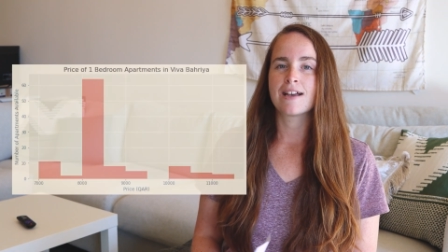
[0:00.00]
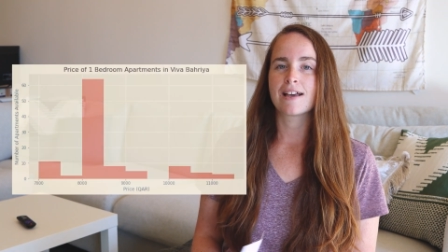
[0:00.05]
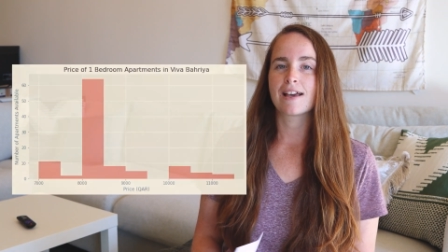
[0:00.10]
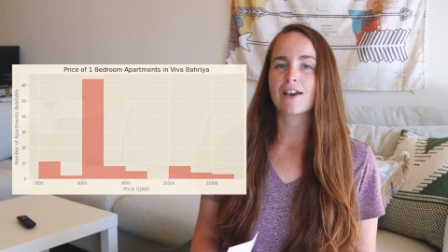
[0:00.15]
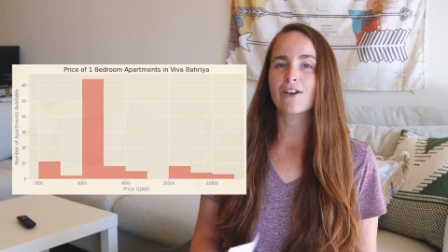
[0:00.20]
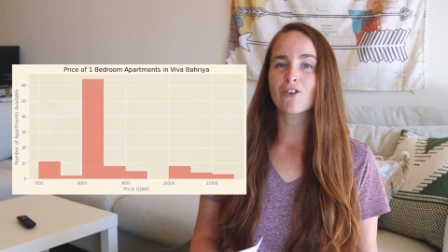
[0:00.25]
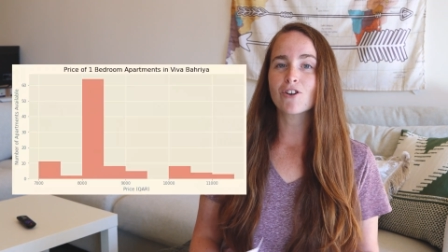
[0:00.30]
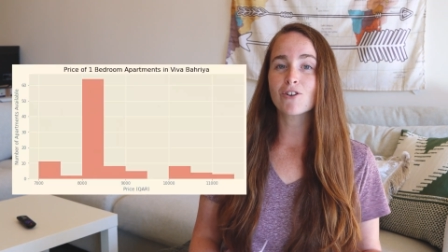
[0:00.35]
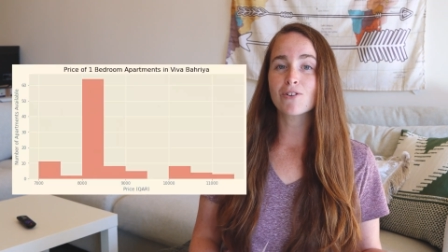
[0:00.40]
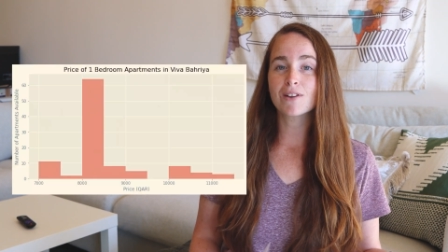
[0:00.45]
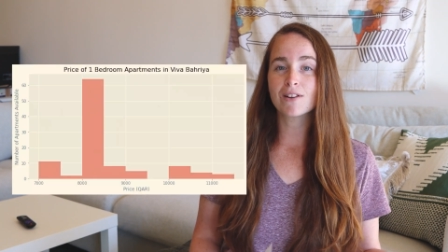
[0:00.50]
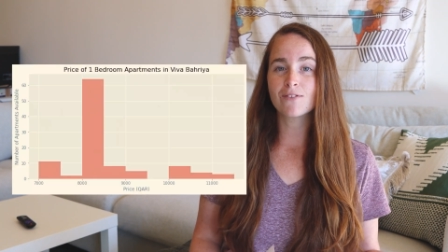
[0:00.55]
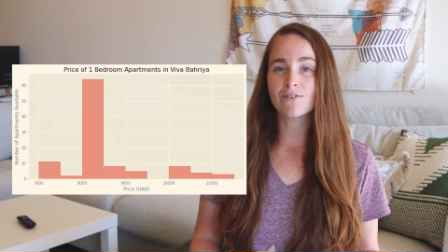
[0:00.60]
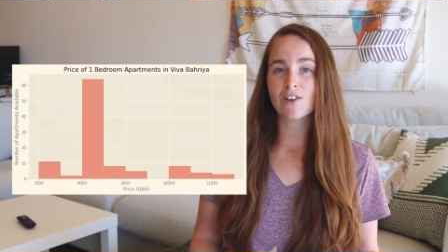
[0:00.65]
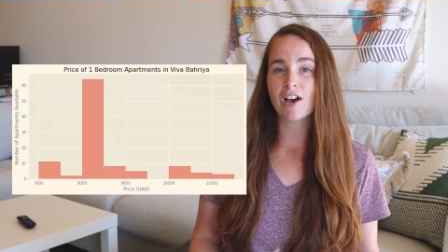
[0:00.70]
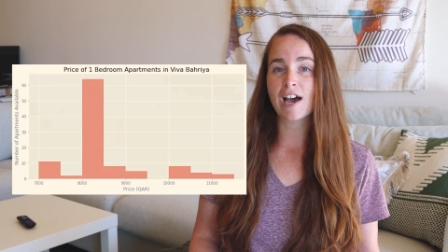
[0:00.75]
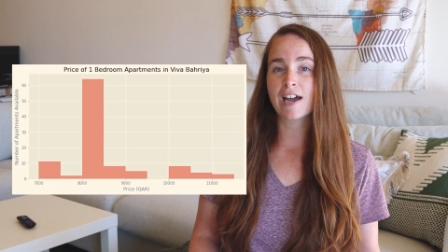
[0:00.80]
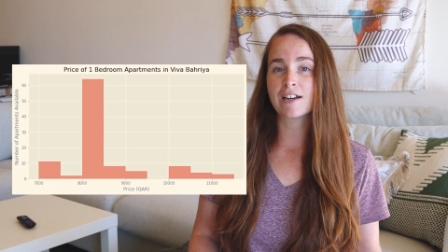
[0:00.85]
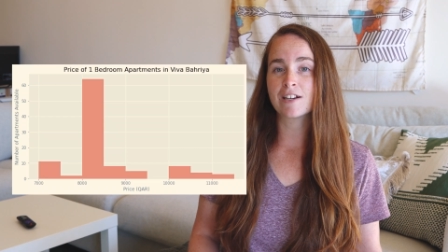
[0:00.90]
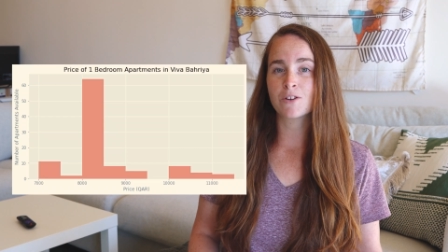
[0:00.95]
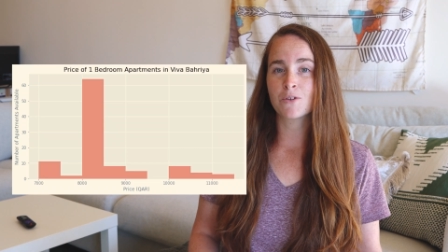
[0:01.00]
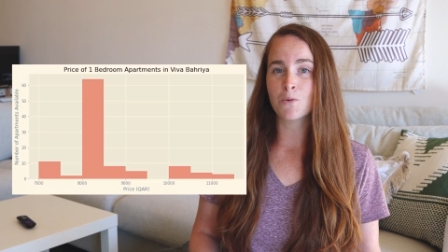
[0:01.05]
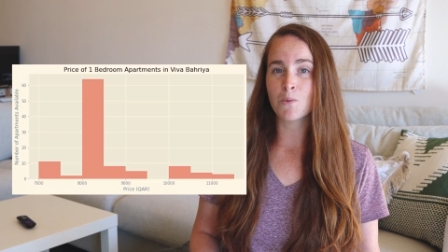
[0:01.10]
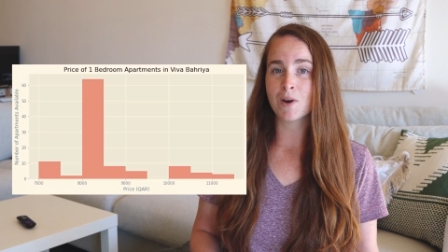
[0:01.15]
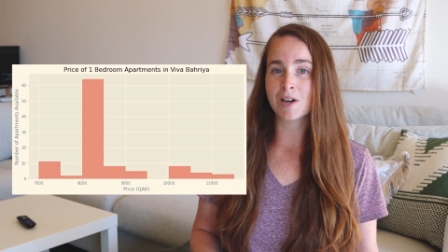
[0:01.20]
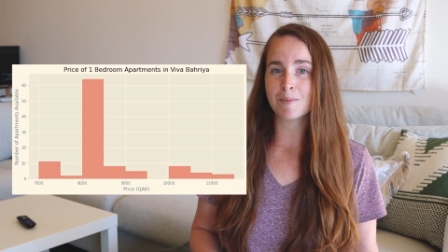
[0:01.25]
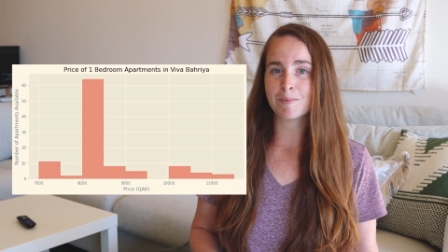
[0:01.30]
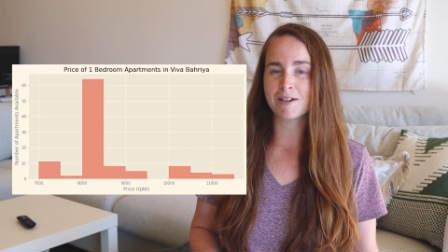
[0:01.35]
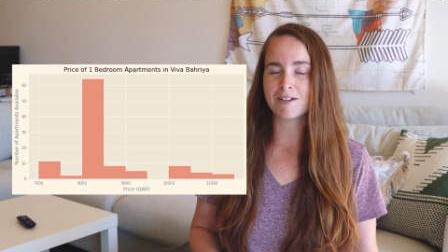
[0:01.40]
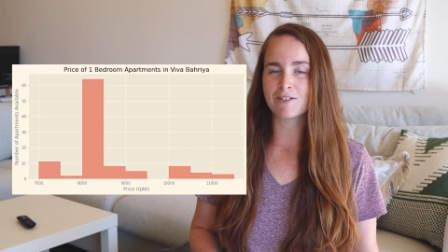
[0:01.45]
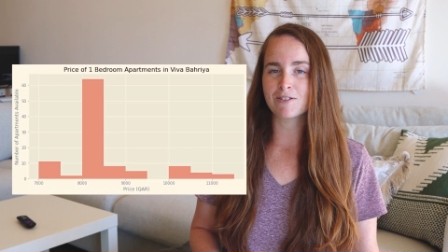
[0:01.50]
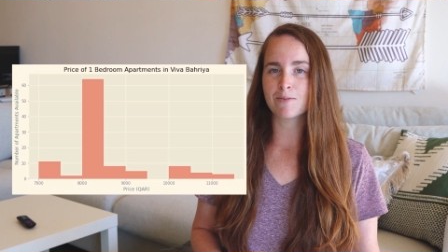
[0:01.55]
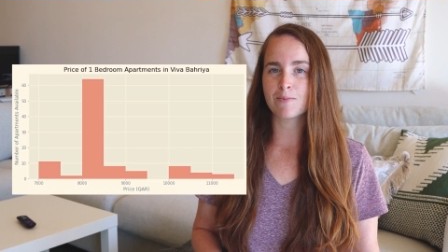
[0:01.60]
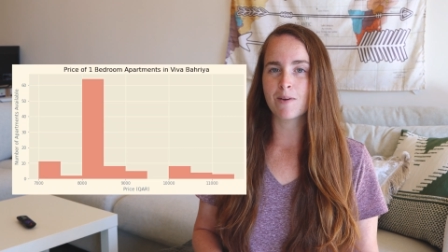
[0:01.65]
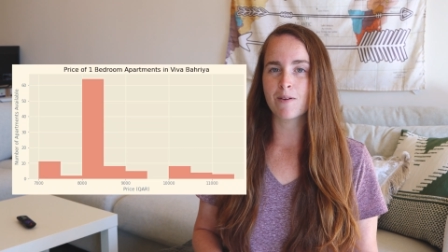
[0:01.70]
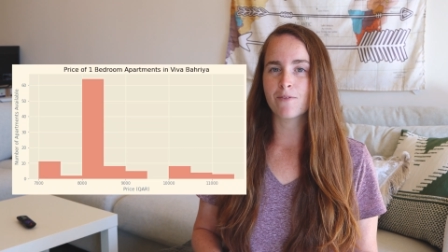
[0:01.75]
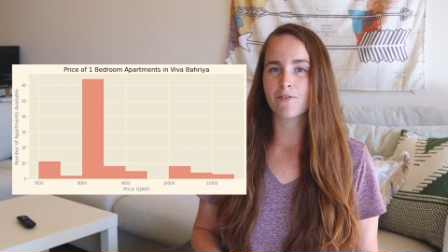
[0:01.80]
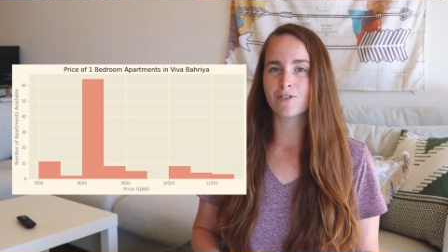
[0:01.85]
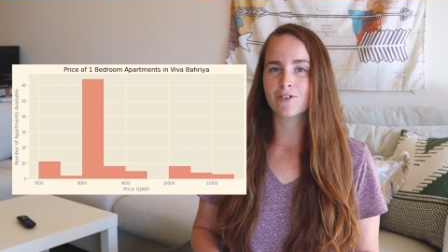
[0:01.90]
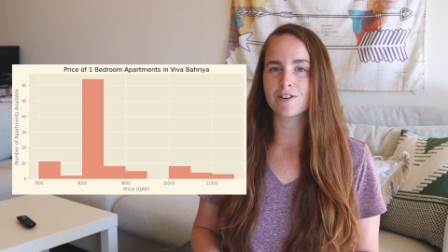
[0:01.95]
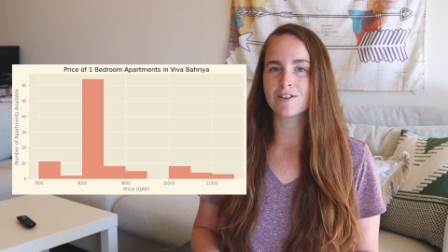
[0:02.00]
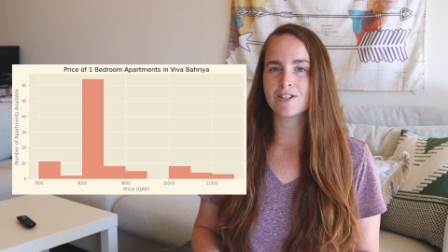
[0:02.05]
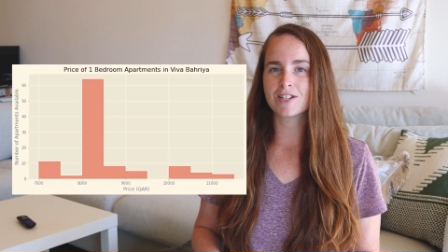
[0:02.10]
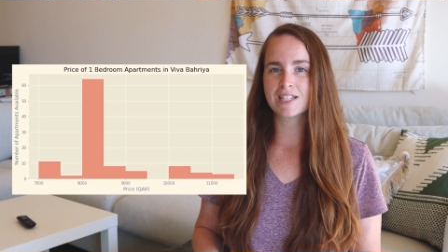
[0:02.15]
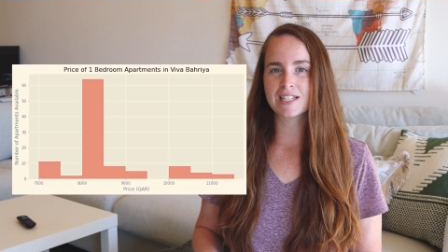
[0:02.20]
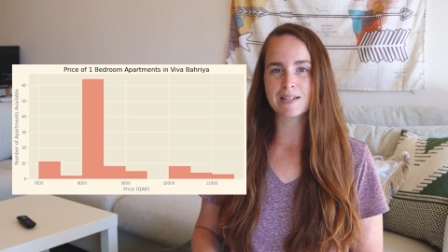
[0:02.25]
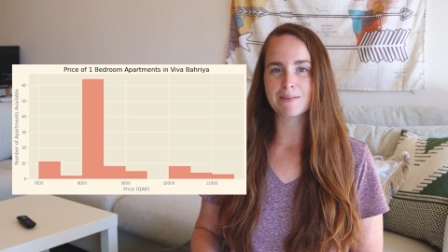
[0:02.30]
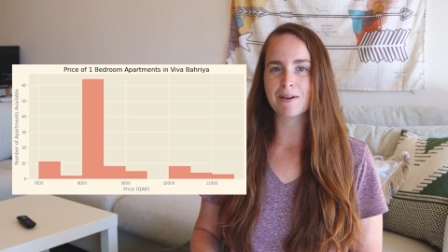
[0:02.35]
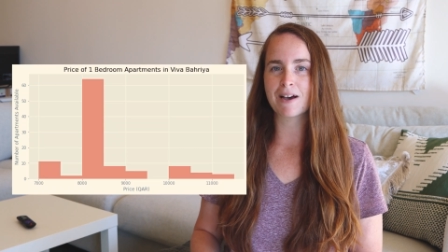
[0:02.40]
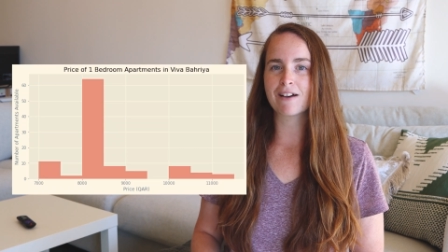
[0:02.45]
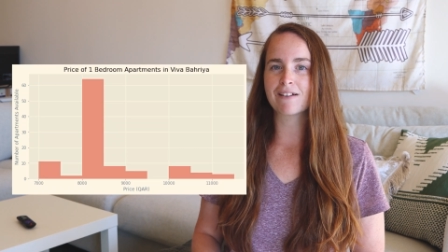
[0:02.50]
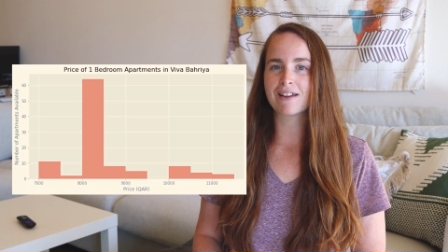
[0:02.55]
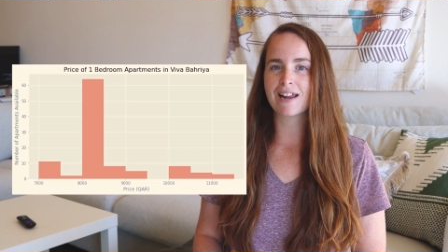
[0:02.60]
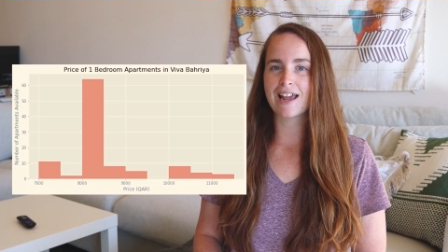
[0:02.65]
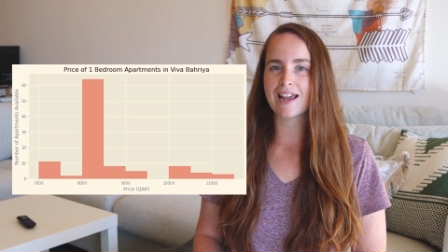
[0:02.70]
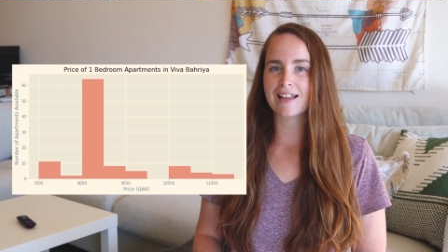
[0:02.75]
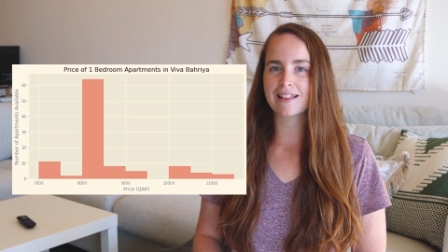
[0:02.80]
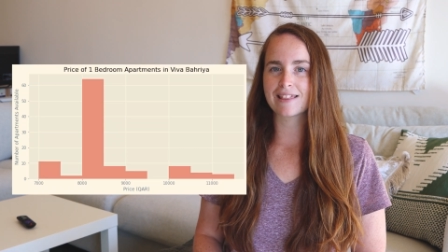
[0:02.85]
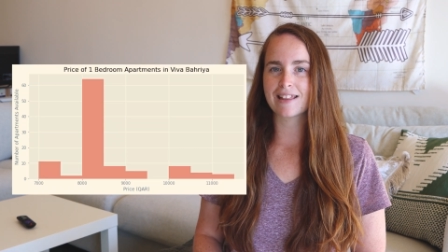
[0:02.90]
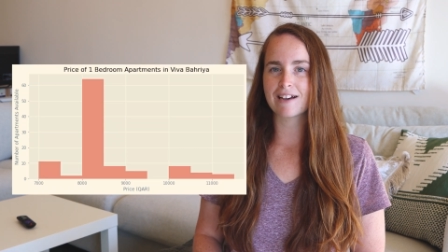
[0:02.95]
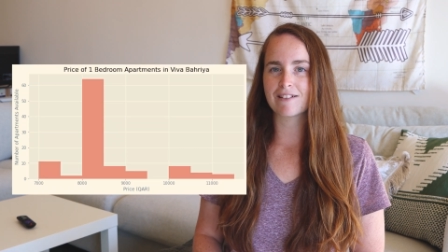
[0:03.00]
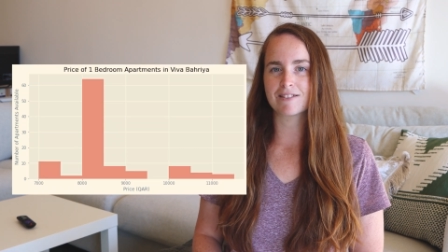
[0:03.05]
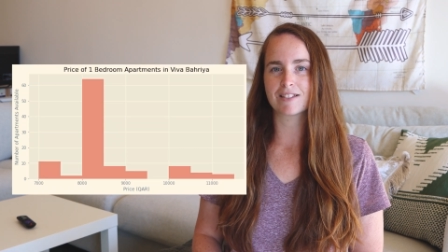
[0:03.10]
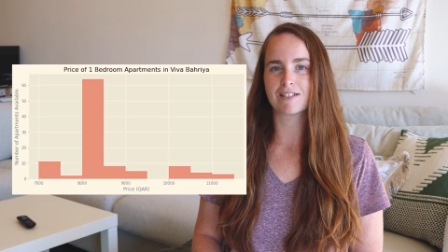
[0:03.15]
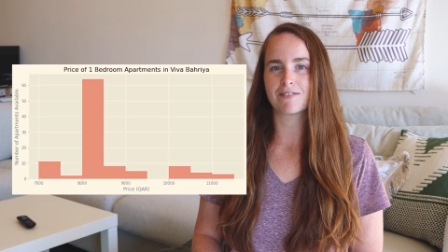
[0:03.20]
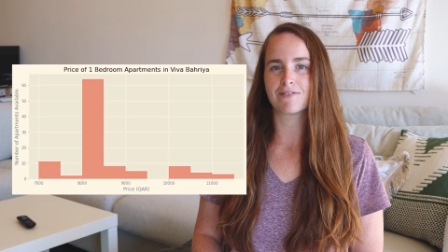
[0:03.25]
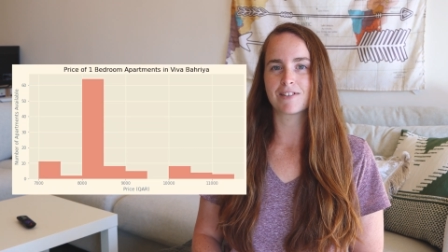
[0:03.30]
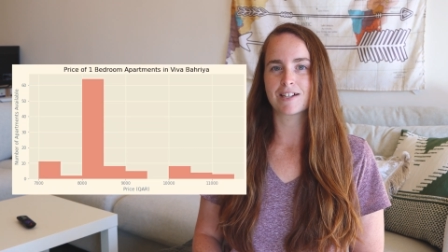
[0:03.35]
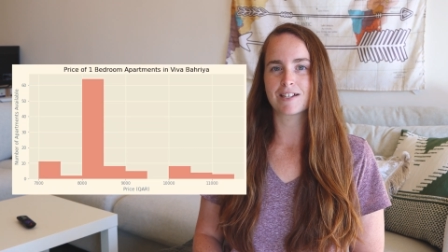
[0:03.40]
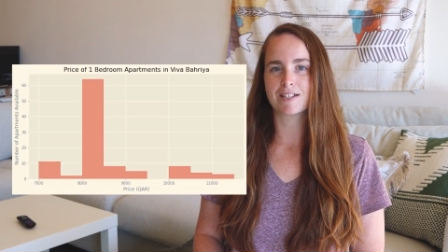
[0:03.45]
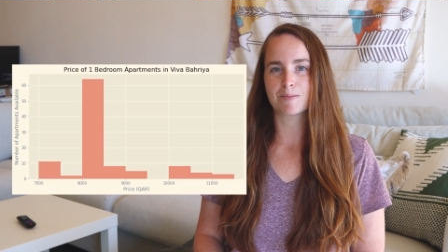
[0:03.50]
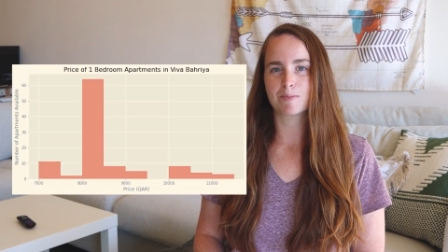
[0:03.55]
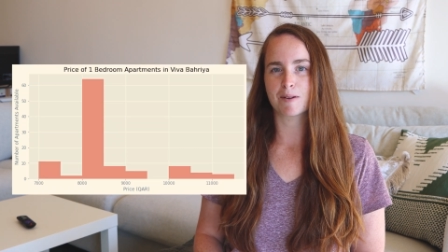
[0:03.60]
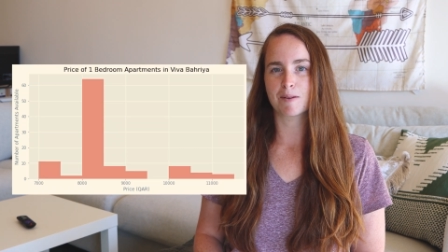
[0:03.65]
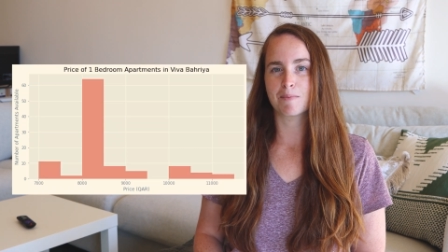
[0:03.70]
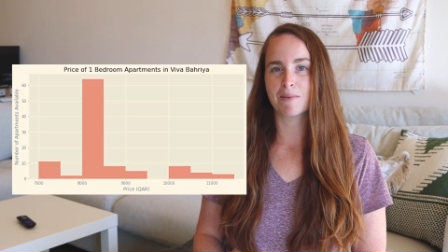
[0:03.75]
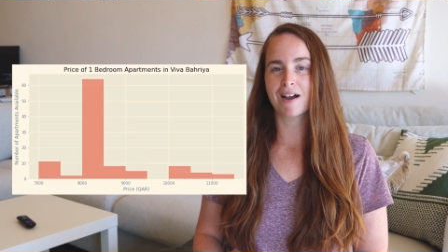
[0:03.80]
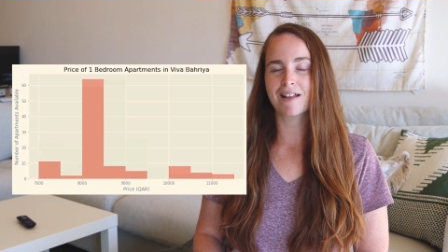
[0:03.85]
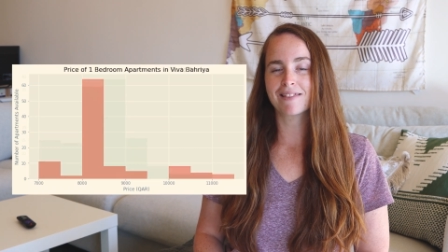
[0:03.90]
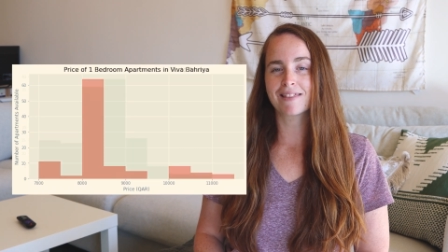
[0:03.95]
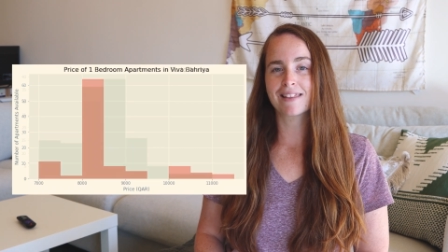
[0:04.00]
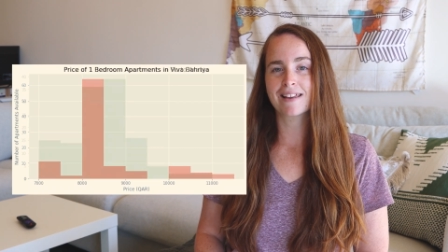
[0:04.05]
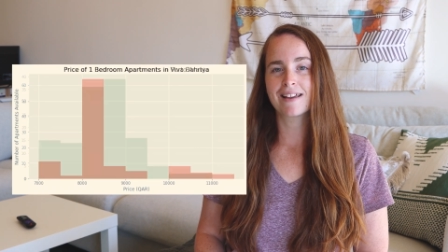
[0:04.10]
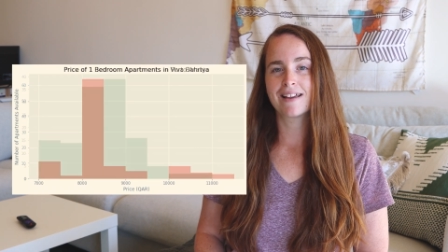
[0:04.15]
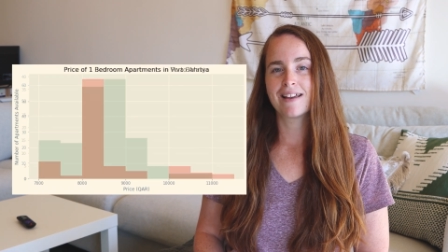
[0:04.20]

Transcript: Here you can find one bedroom for just about 8,000 reals per month.